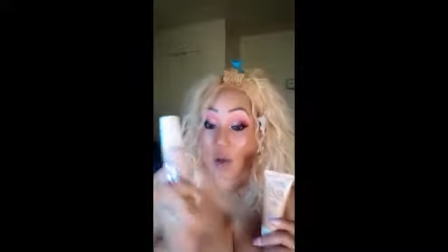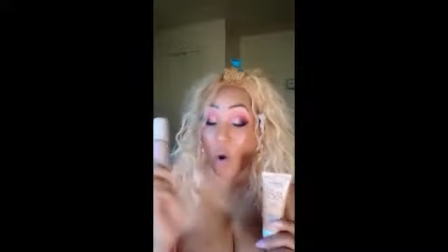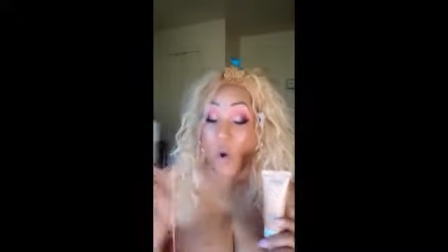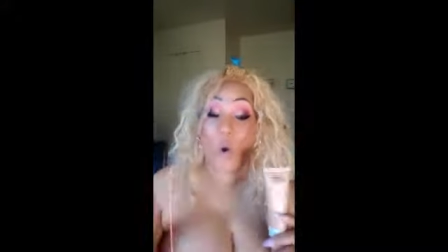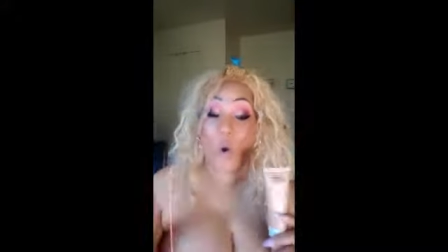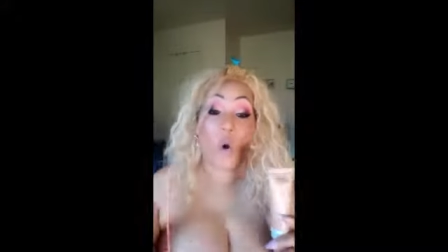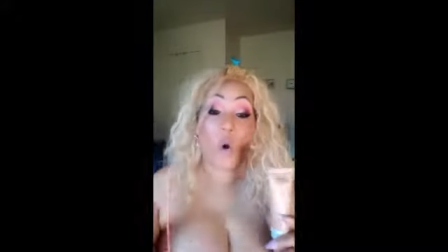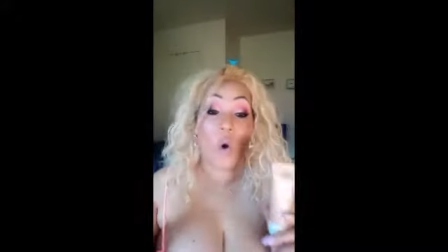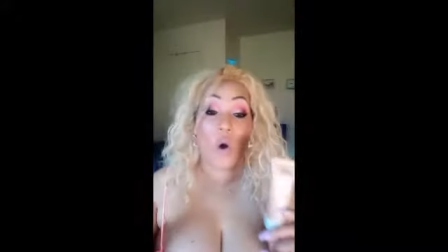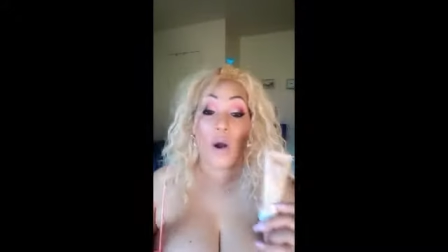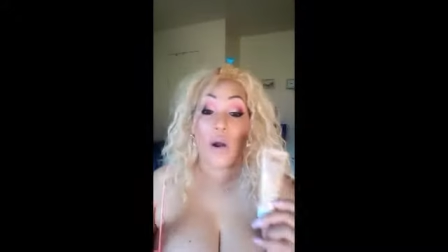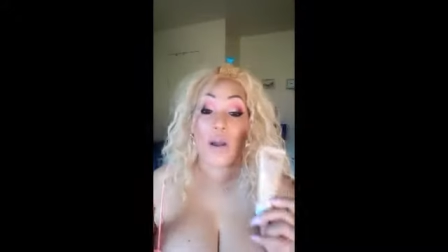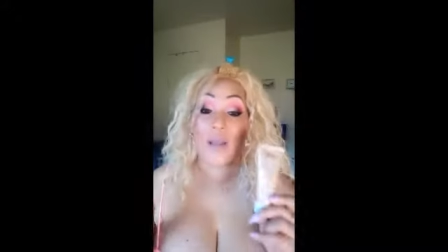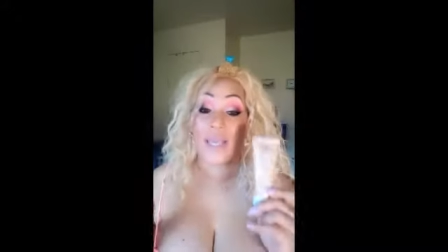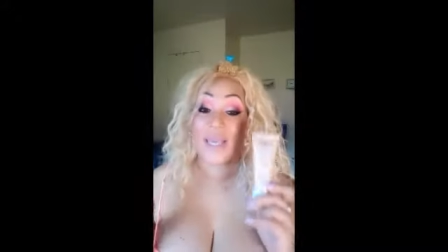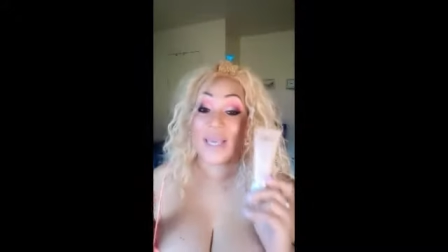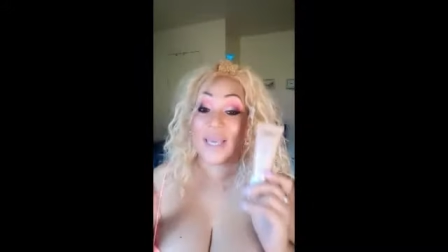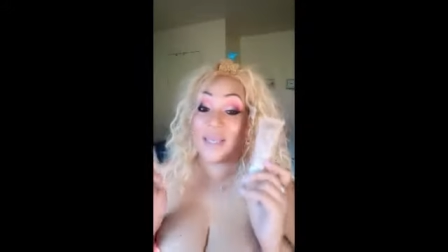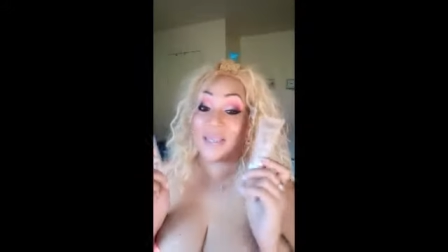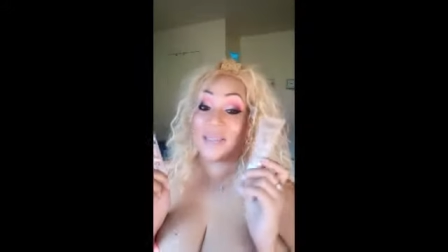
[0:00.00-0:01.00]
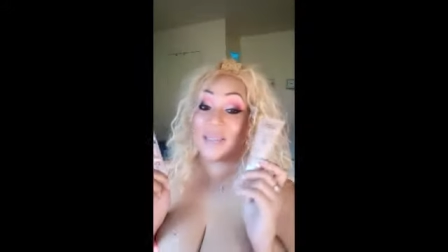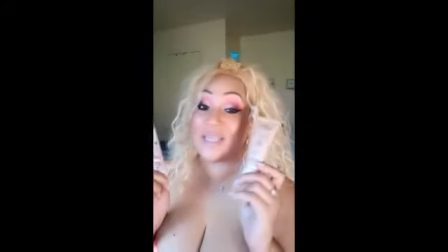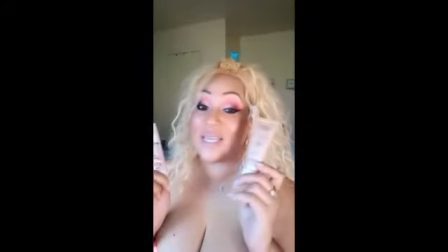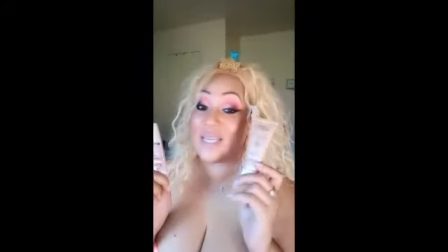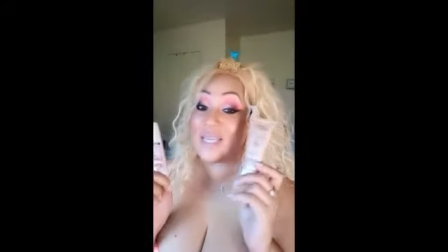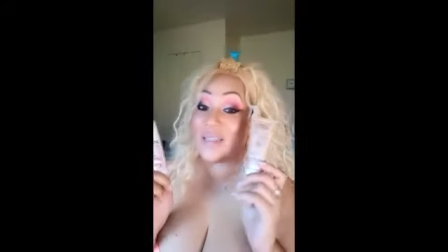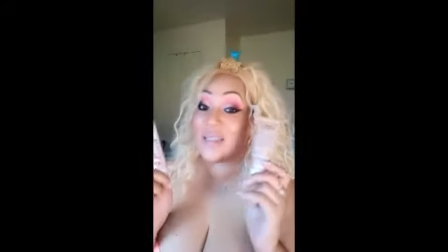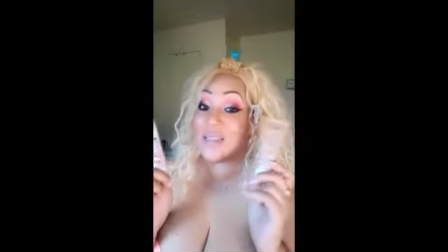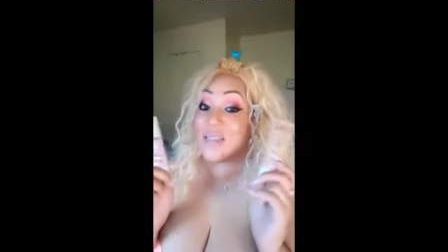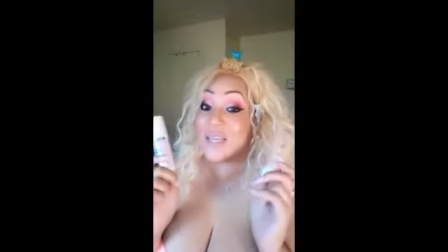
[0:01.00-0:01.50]
or is
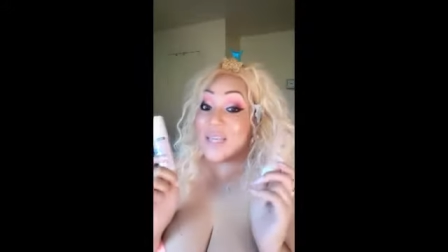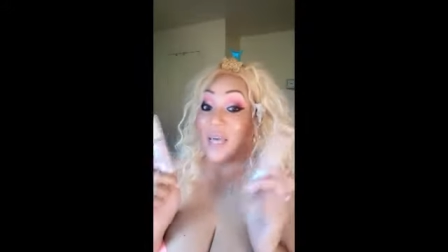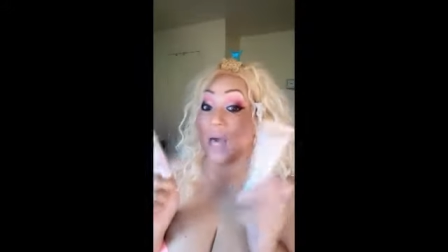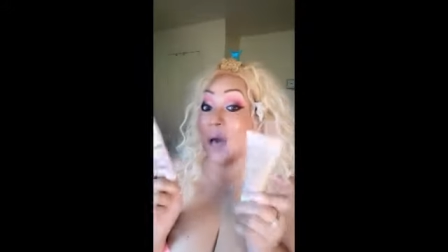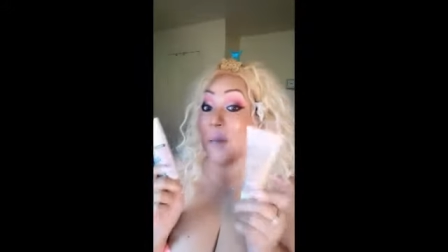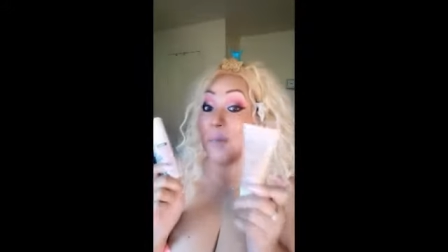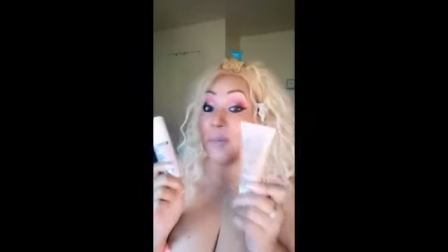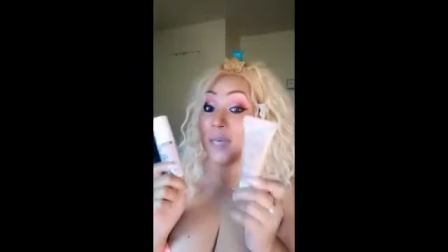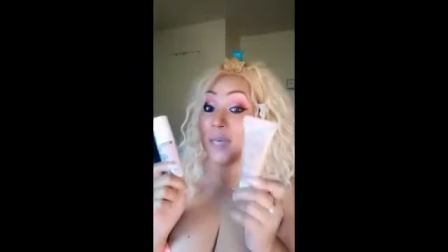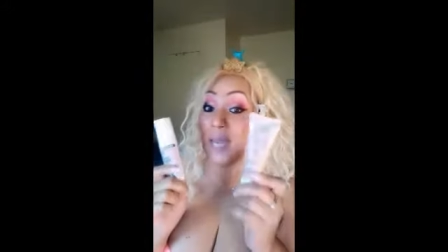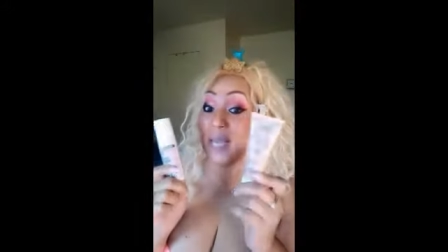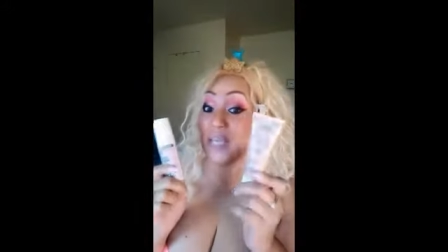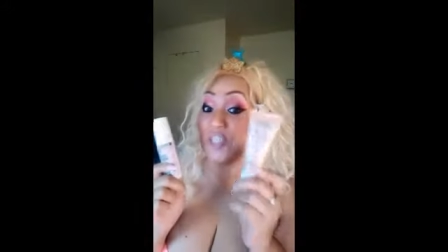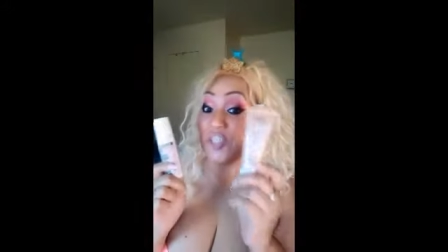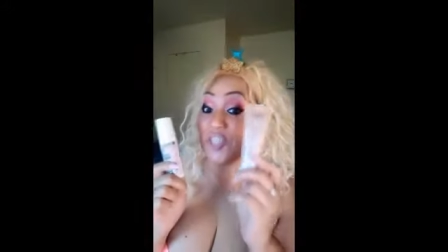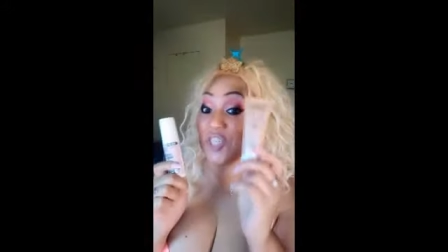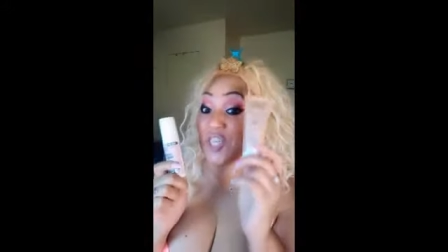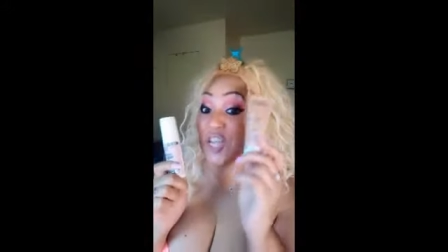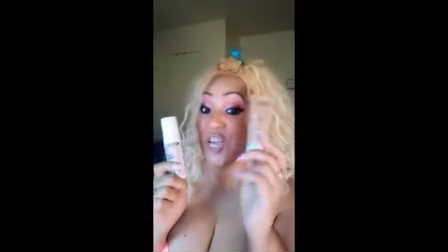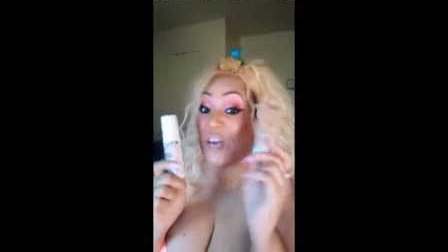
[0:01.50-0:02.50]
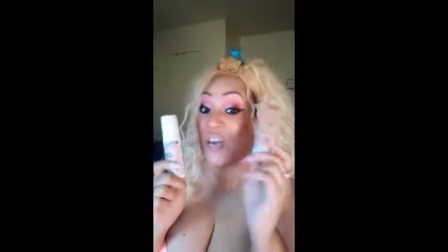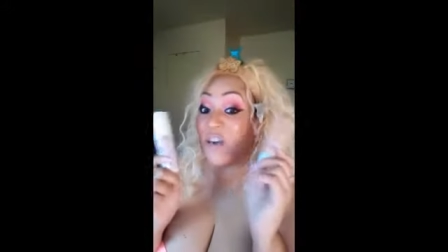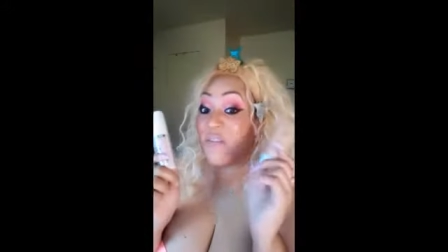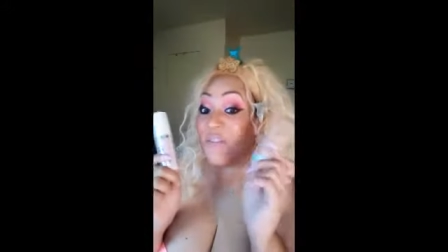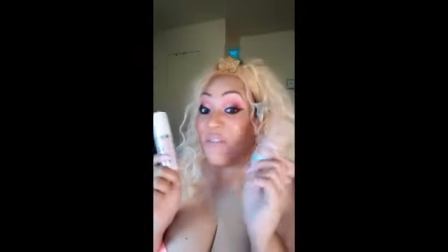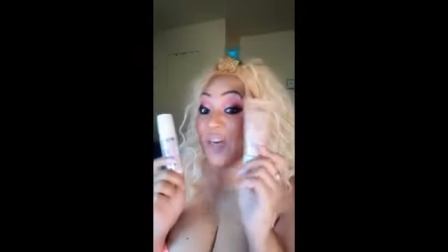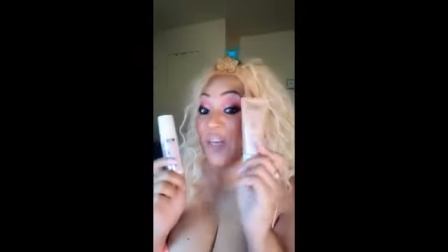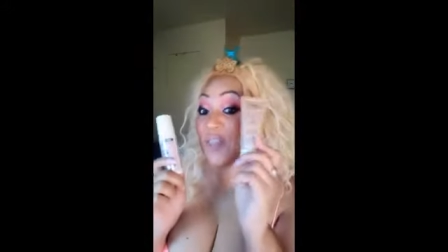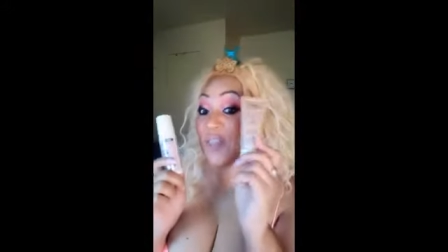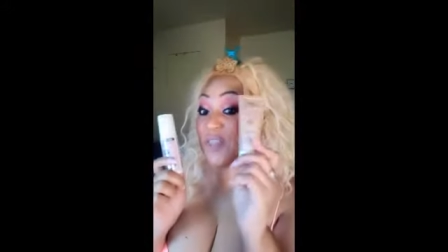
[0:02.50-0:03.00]
it the combination
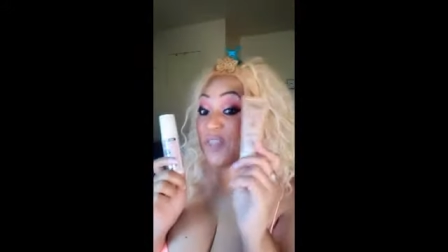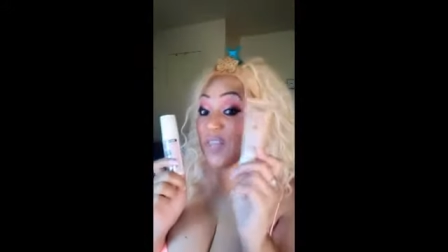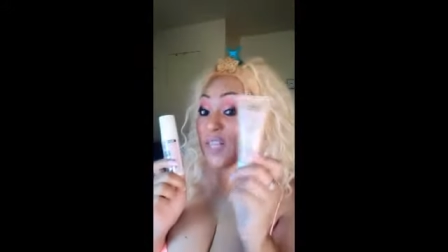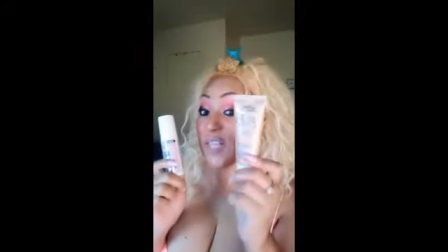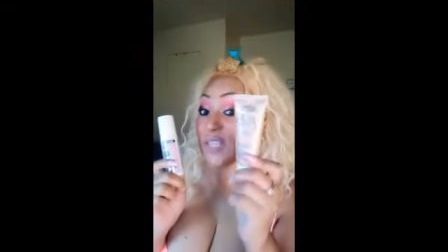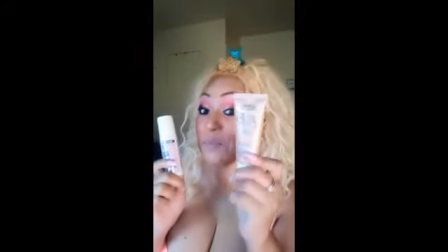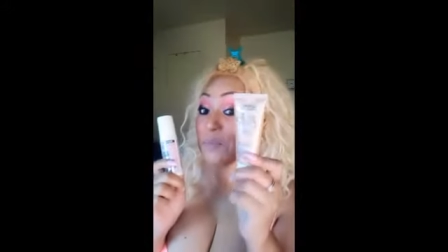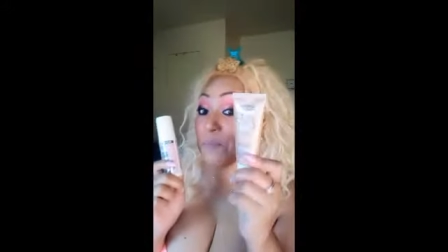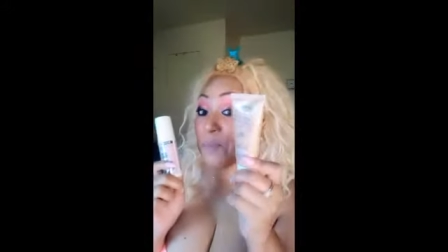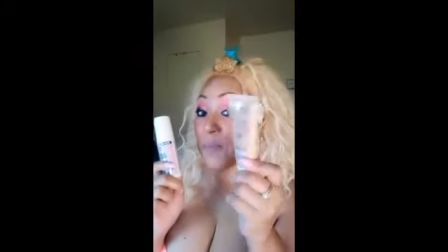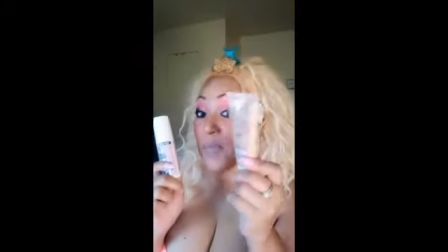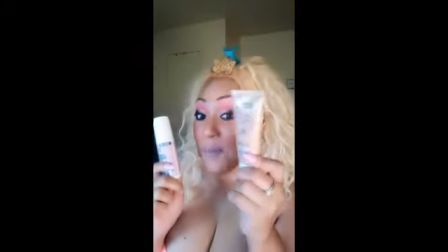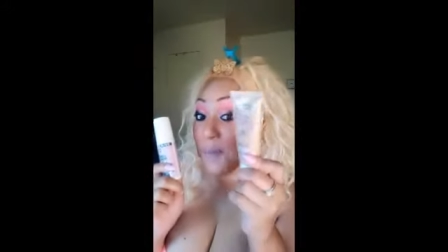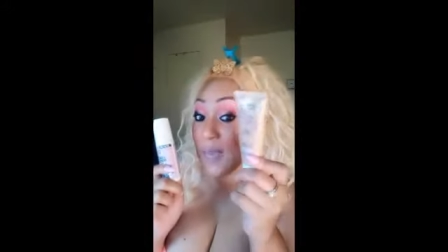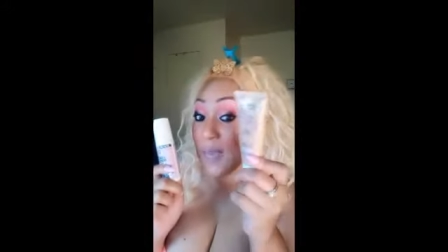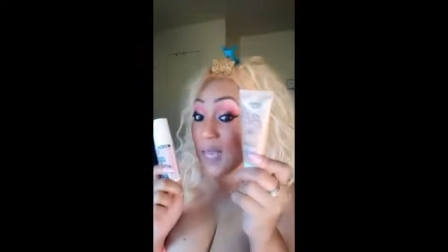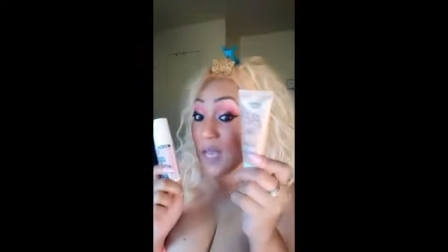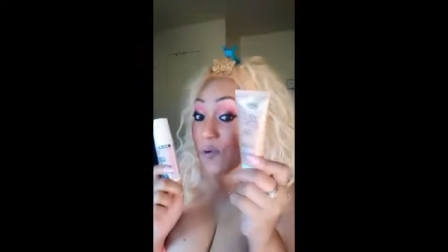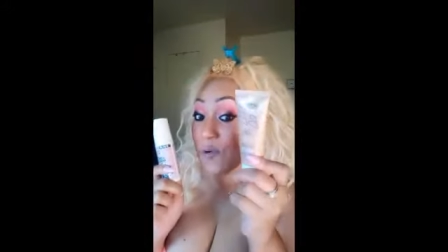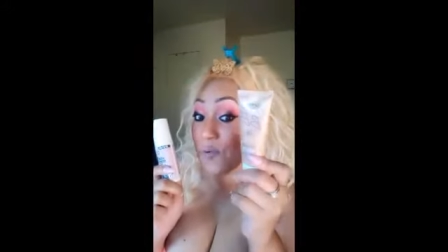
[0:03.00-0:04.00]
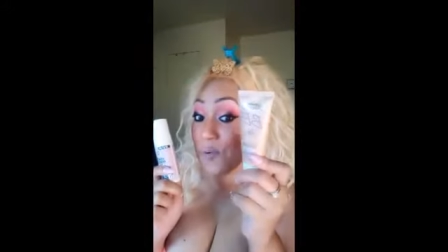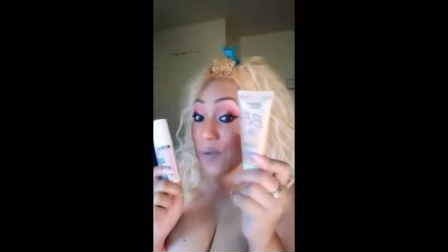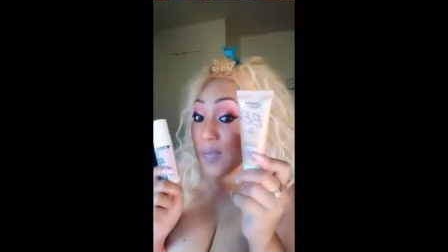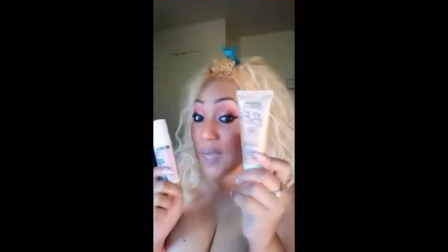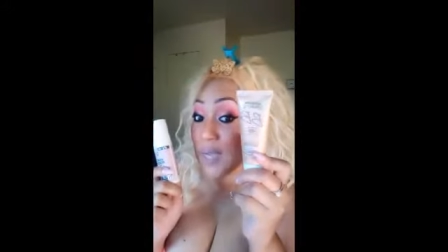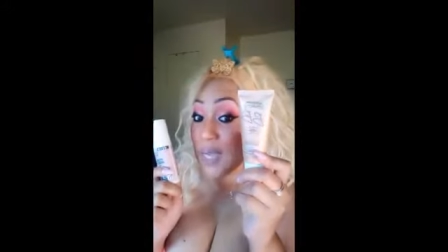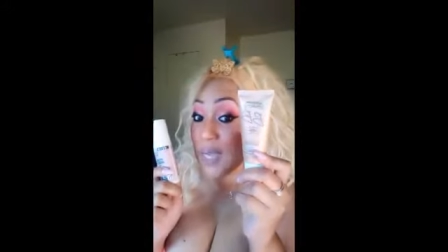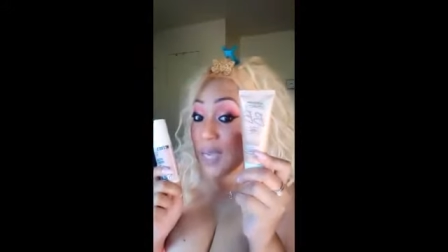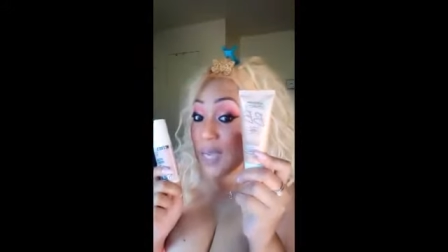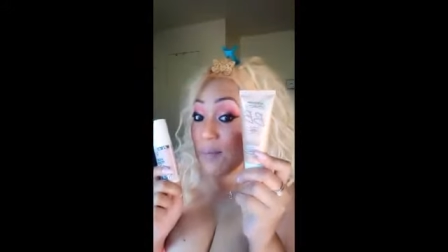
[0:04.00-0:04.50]
of this BB
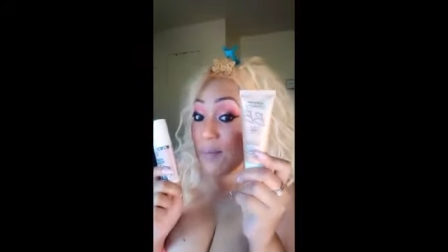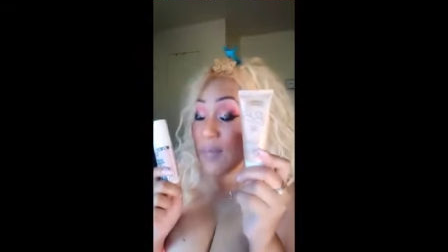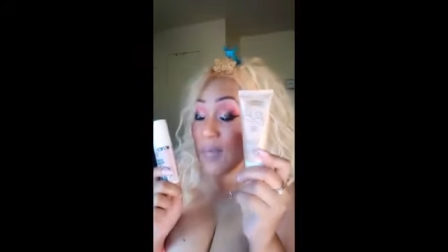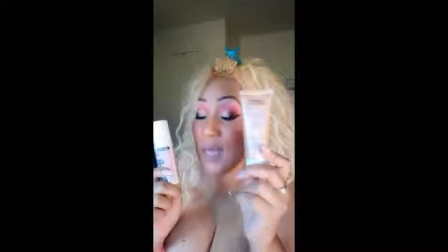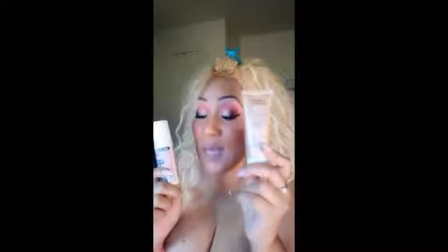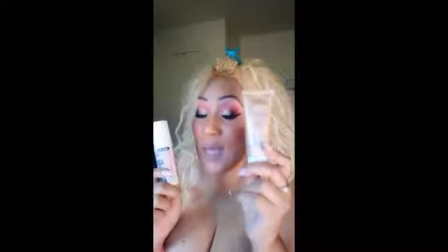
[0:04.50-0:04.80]
cream